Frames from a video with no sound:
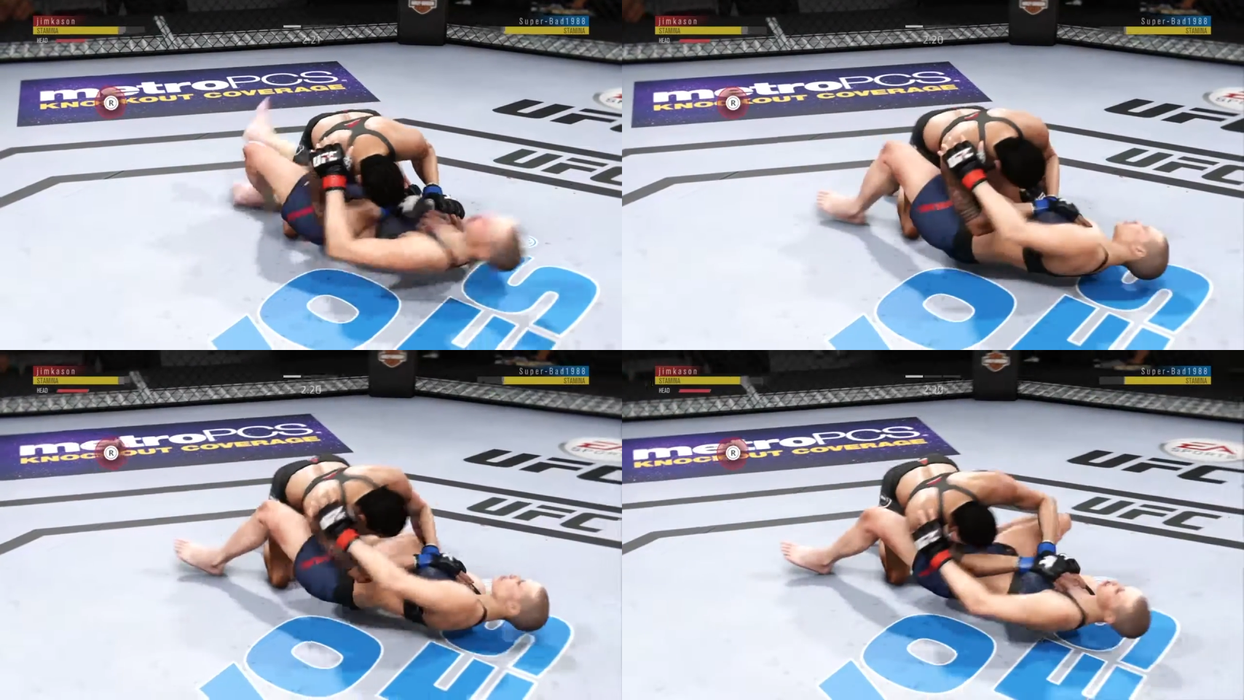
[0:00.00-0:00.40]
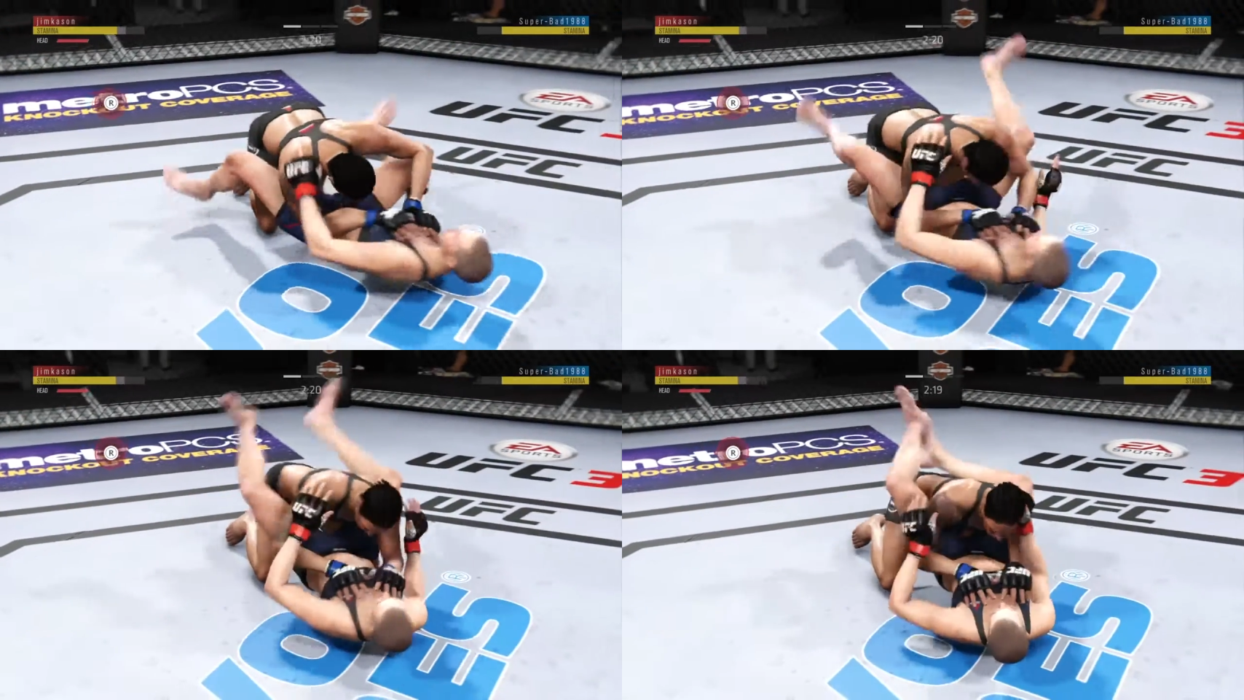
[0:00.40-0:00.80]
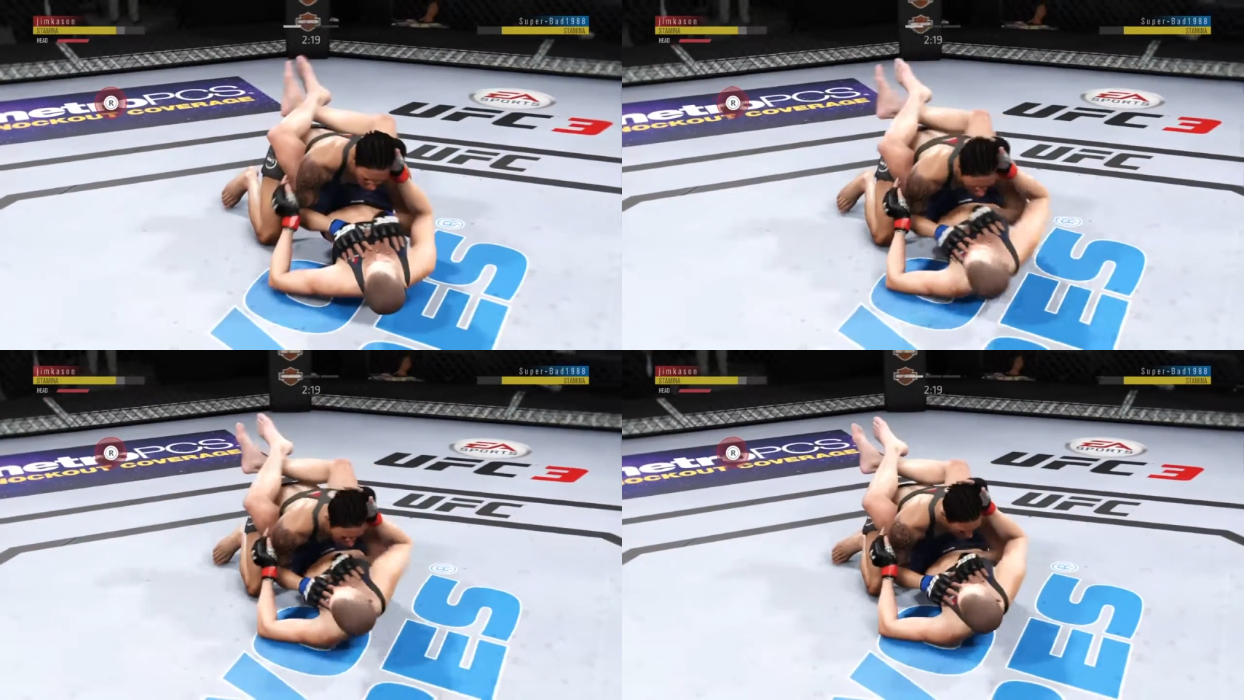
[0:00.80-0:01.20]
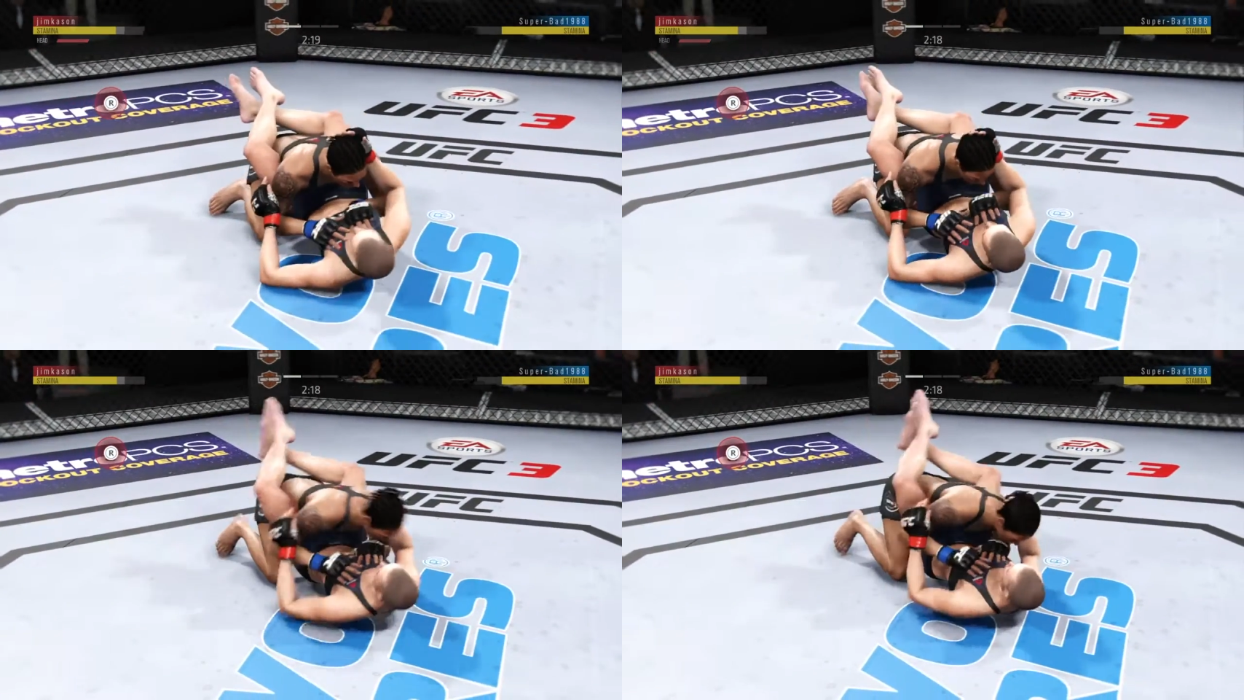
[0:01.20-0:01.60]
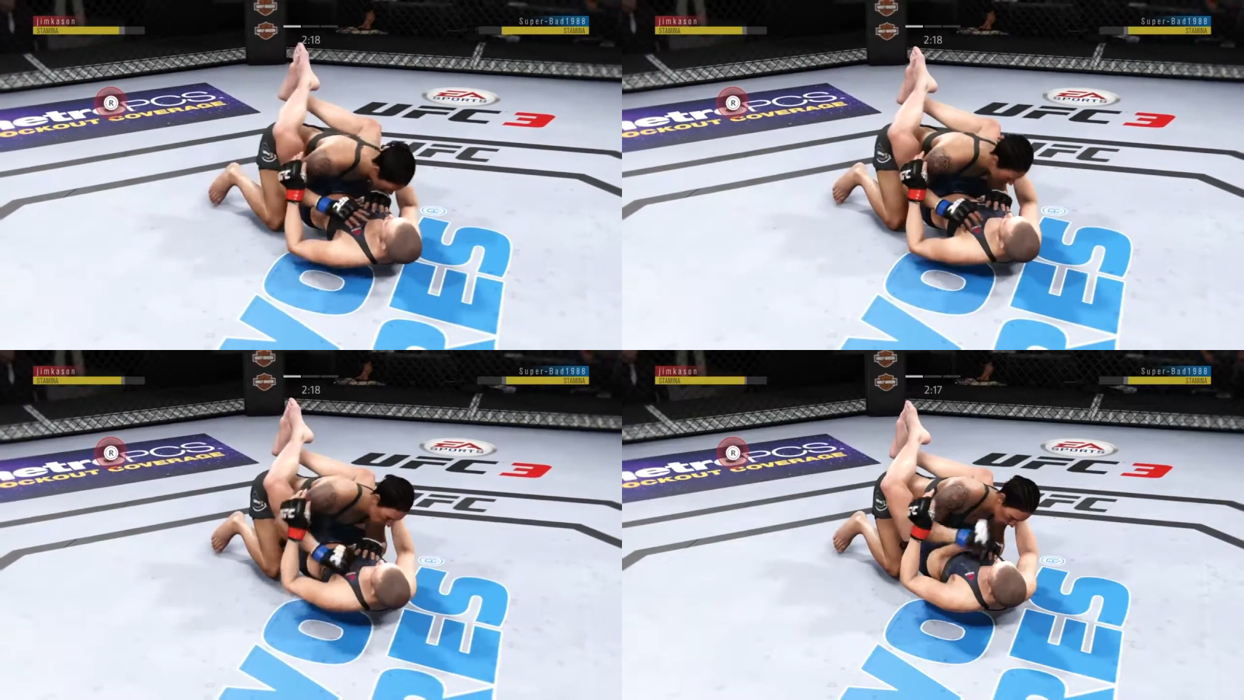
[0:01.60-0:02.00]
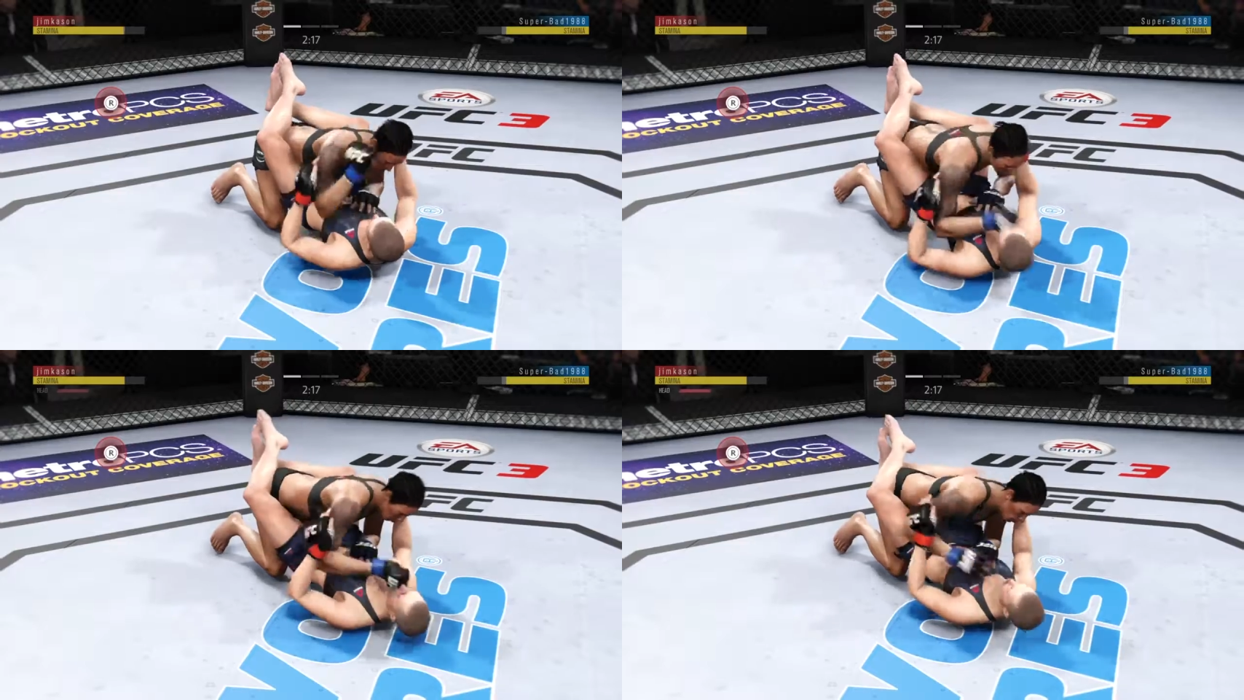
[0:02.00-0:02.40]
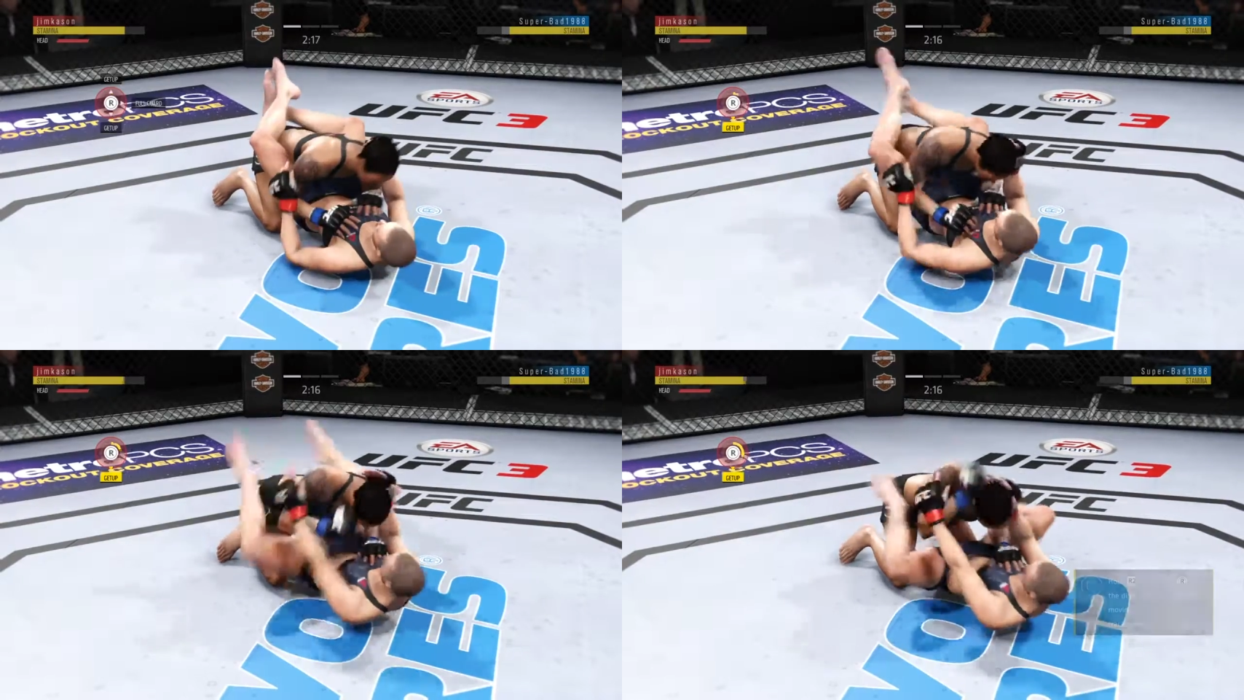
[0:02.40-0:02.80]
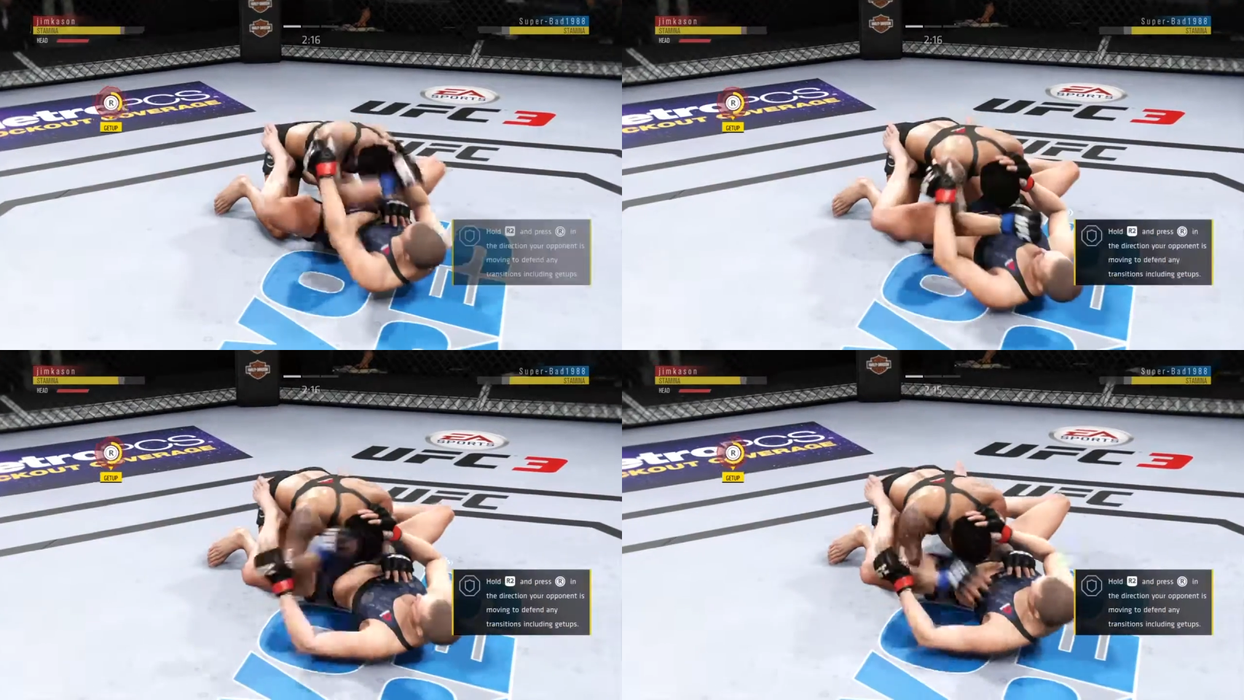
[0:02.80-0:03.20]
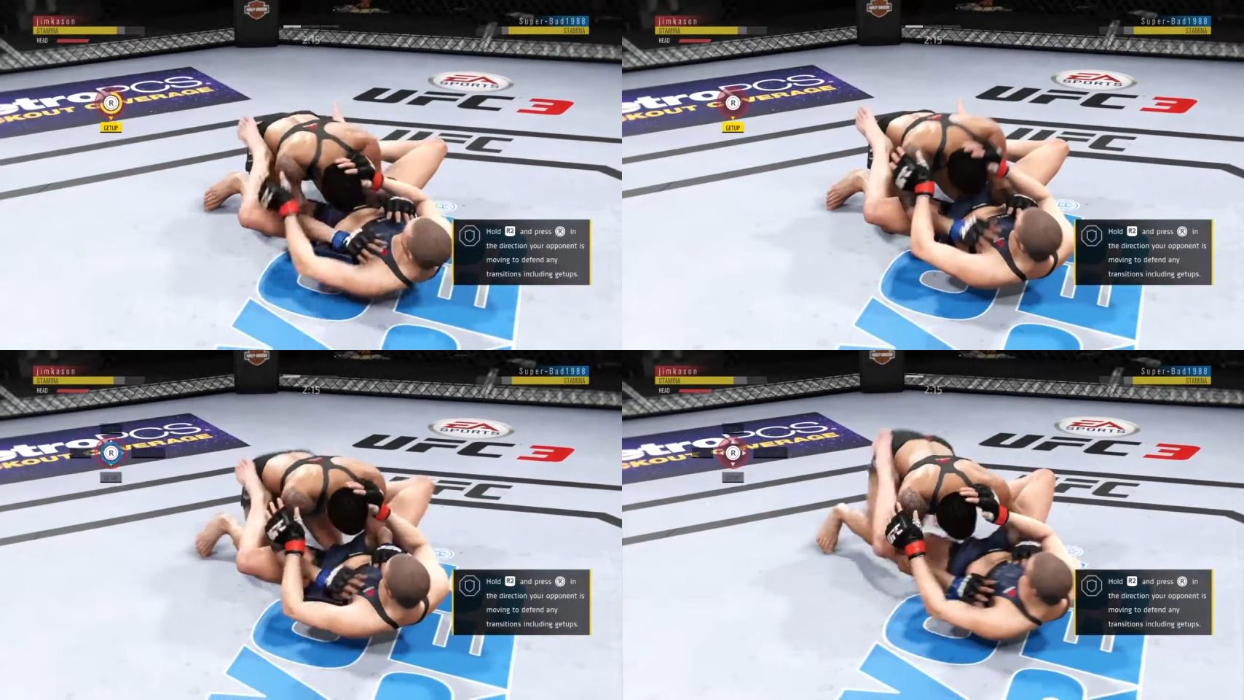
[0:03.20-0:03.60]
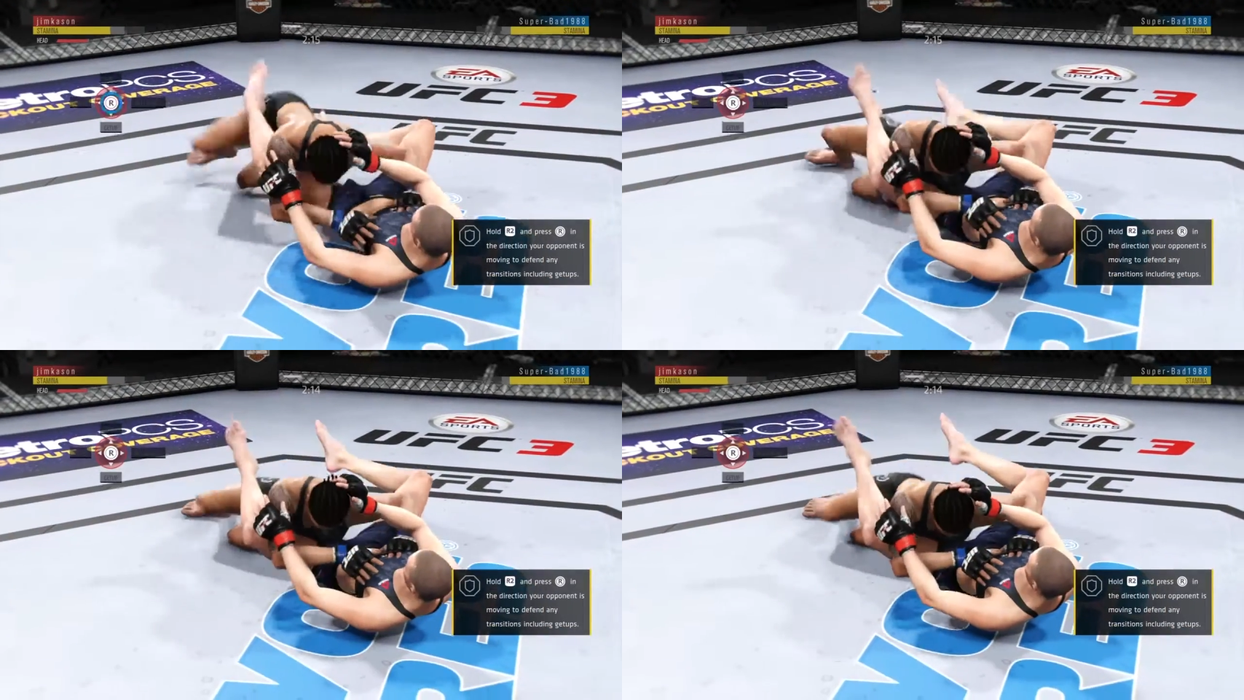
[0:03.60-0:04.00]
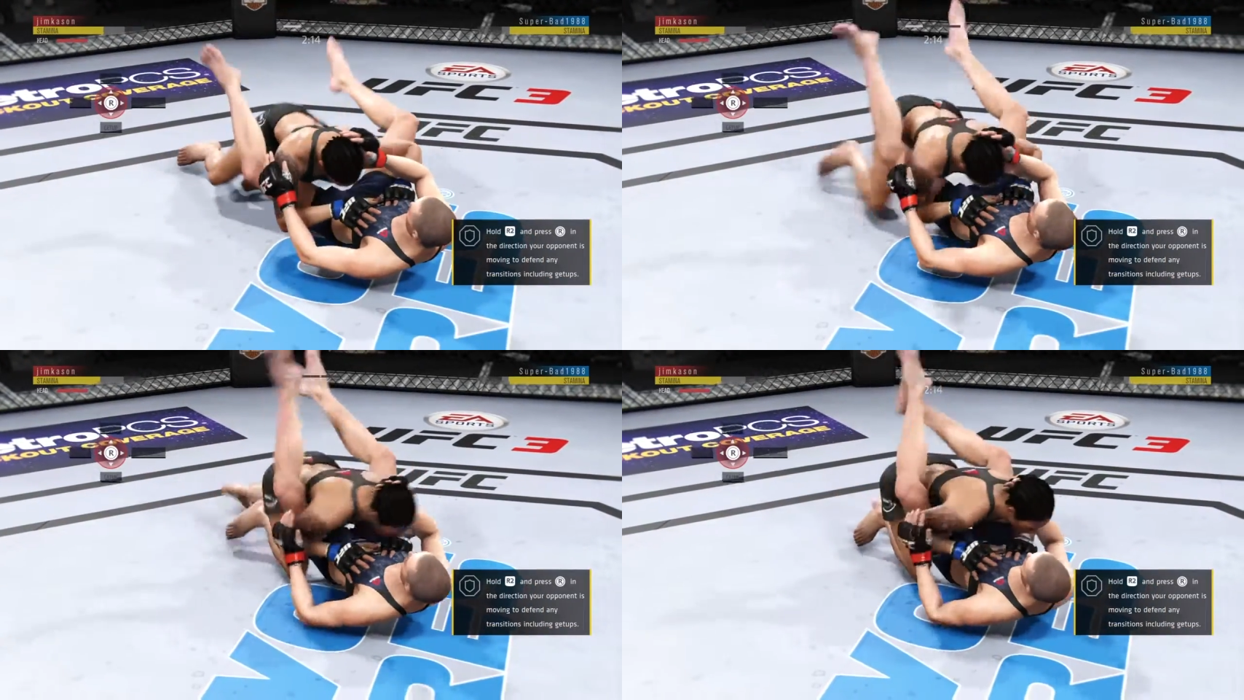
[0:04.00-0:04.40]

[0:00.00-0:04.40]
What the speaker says: No face is visible, so there are no lips to read.